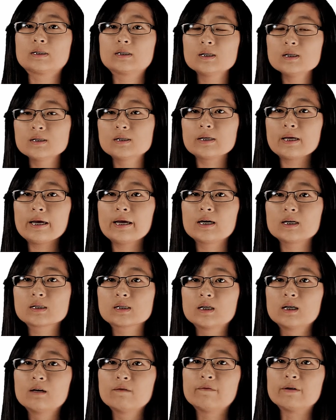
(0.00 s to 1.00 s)
Since the
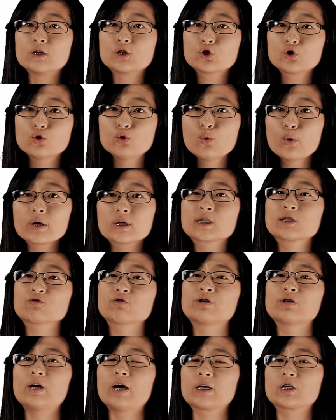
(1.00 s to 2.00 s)
AS curve has two
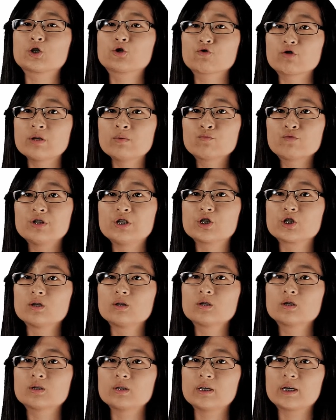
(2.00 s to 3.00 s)
extreme
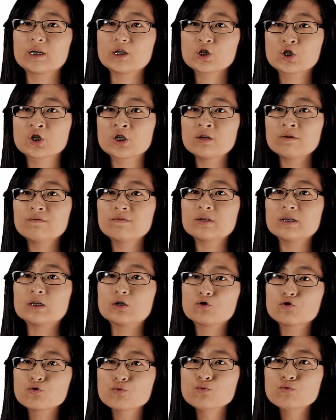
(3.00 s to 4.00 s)
regions, it can shift
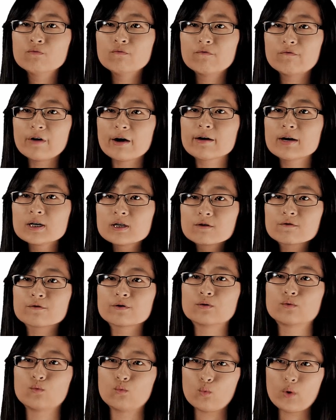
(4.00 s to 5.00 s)
in two very
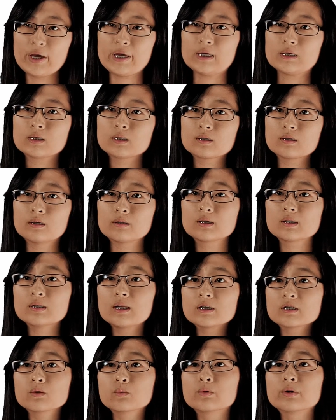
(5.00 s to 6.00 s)
different ways. Now, this
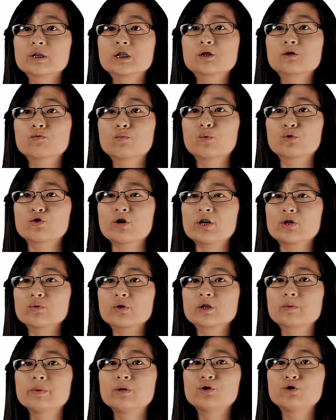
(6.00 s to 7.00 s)
lesson we'll try to
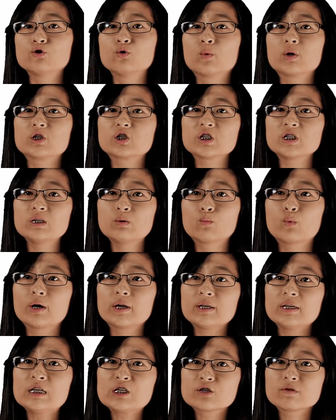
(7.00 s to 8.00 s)
explain to you
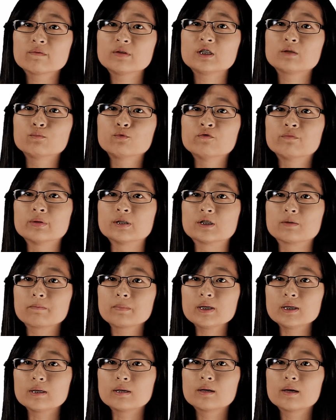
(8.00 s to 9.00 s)
what each of these movements
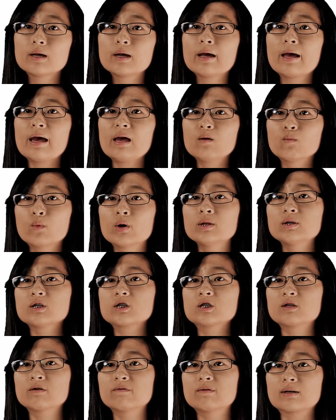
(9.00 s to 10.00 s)
mean and when to
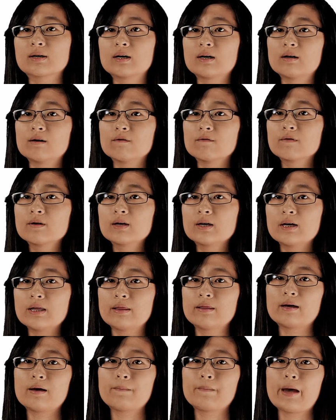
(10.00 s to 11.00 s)
shift the curve
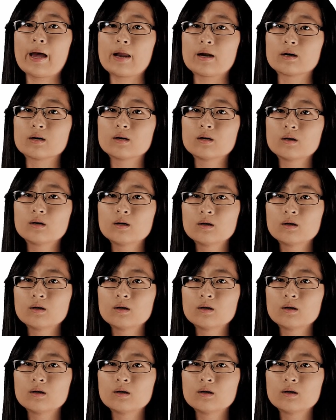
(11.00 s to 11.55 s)
in that manner.